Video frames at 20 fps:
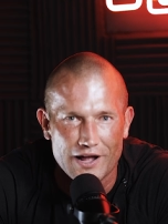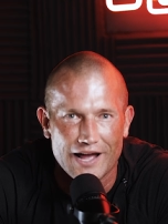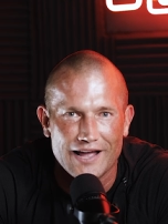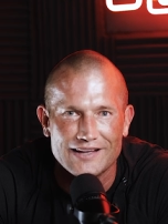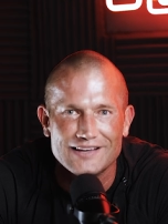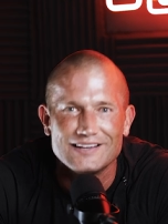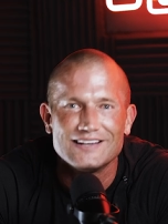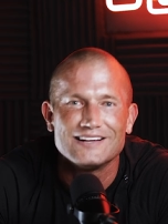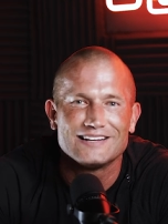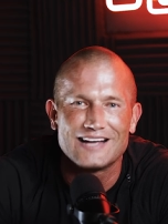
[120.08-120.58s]

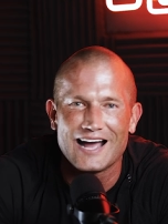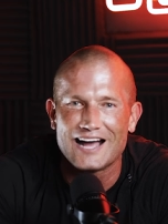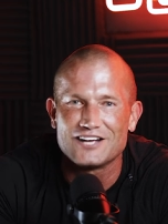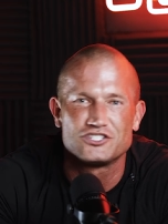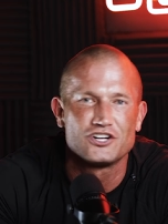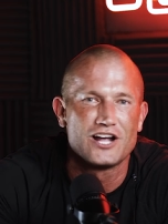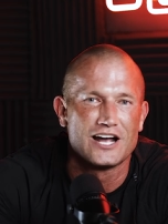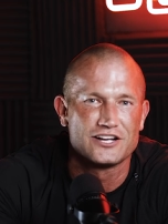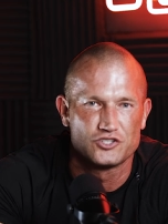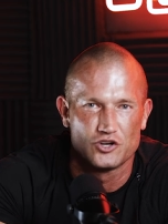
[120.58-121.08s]
okay?
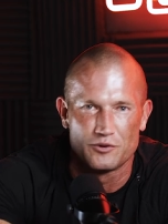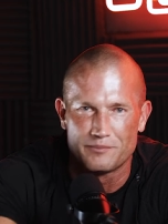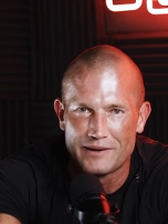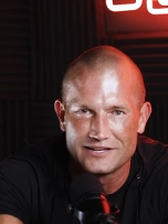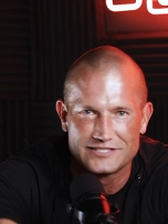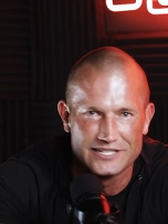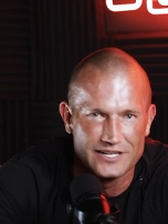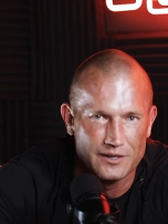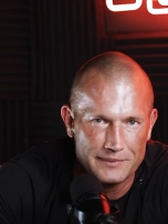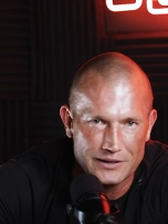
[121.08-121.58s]
Guys, you guys are
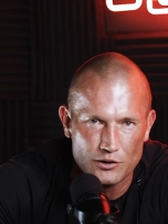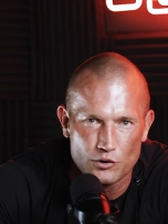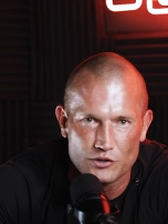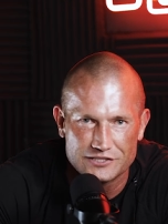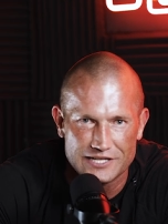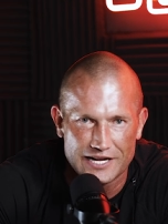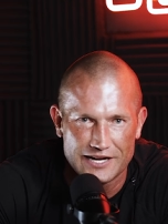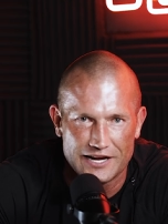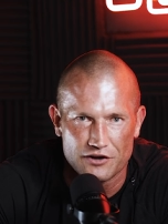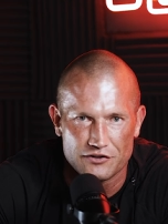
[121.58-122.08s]
amazing. Let me go
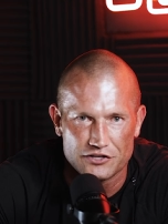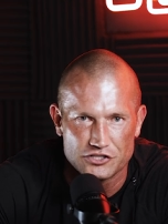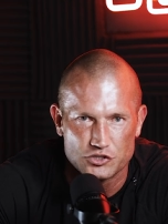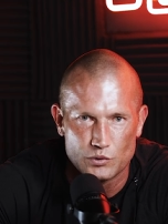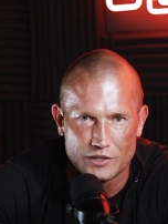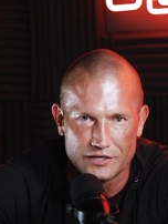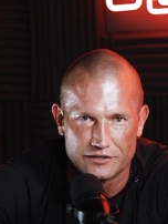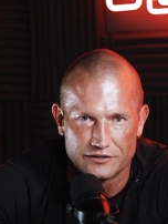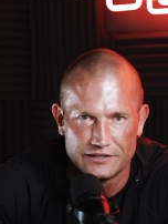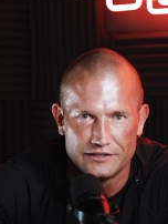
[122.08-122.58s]
and take care of this
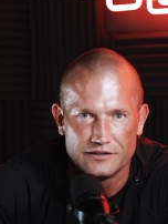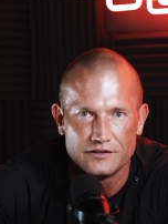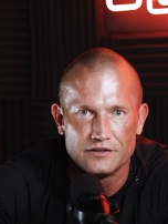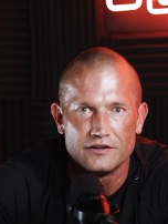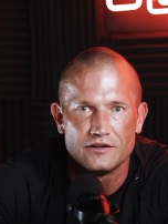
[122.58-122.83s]
quickly.